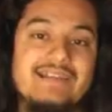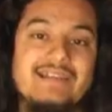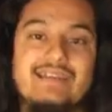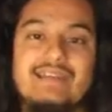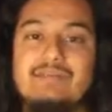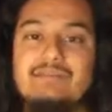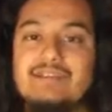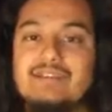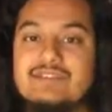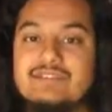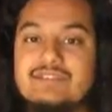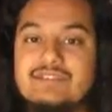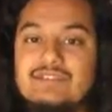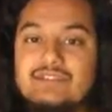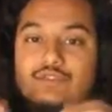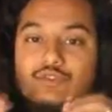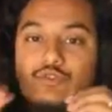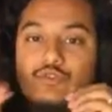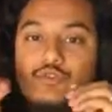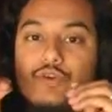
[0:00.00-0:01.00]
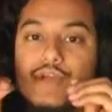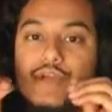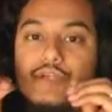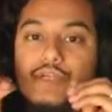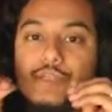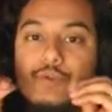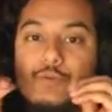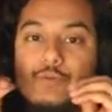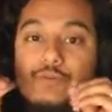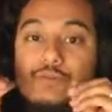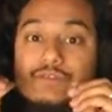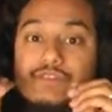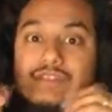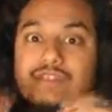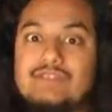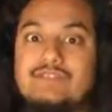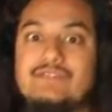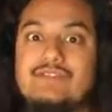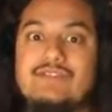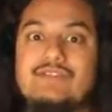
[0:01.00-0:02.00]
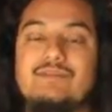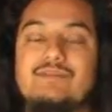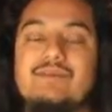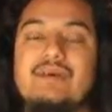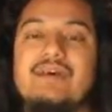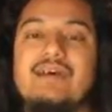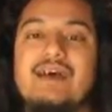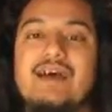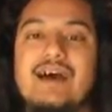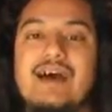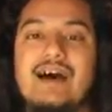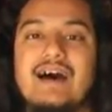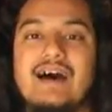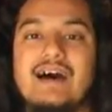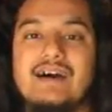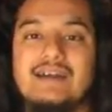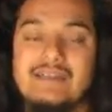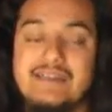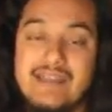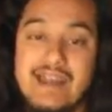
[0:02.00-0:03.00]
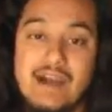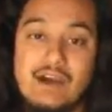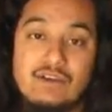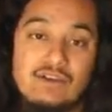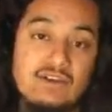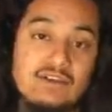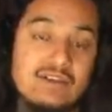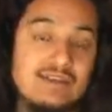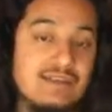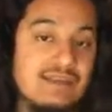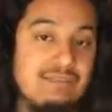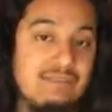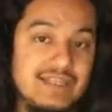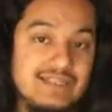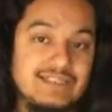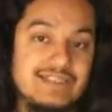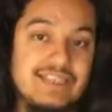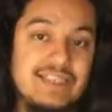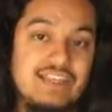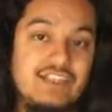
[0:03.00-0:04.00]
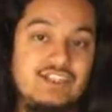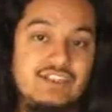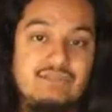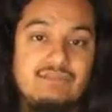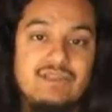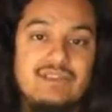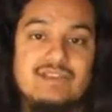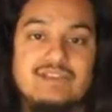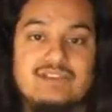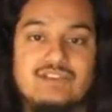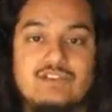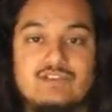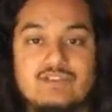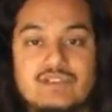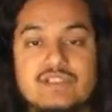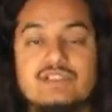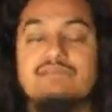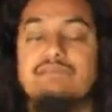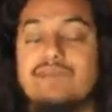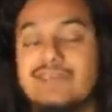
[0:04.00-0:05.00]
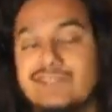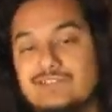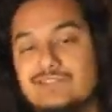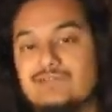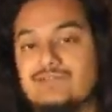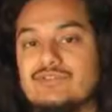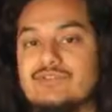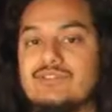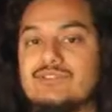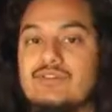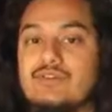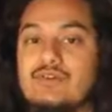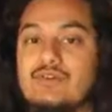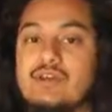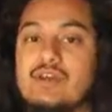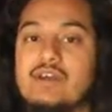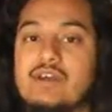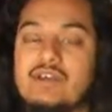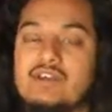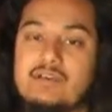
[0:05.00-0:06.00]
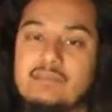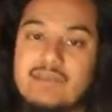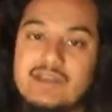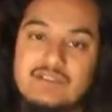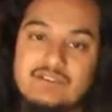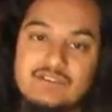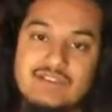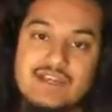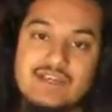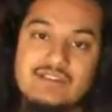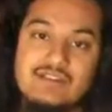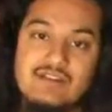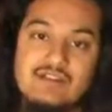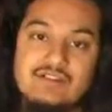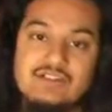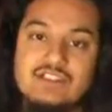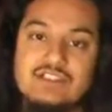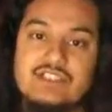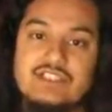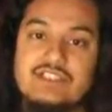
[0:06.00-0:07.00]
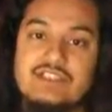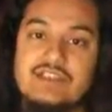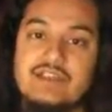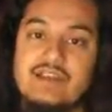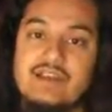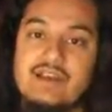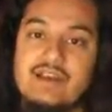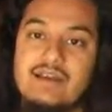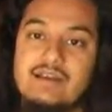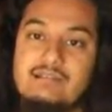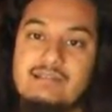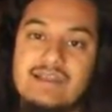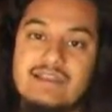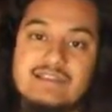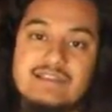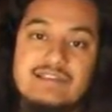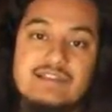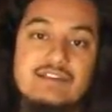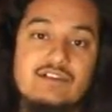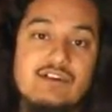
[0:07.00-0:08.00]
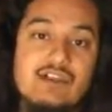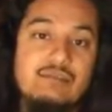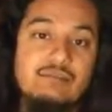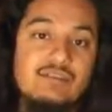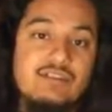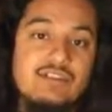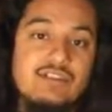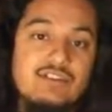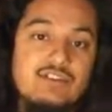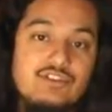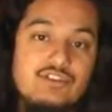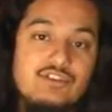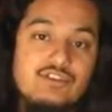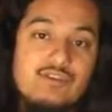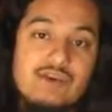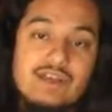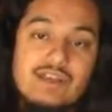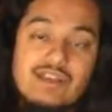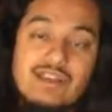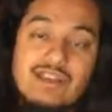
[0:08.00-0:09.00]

in the day because there's little granules on the film. Now you're going to get pixelation because it uses pixels. So your pixel technology, basically you're able to do a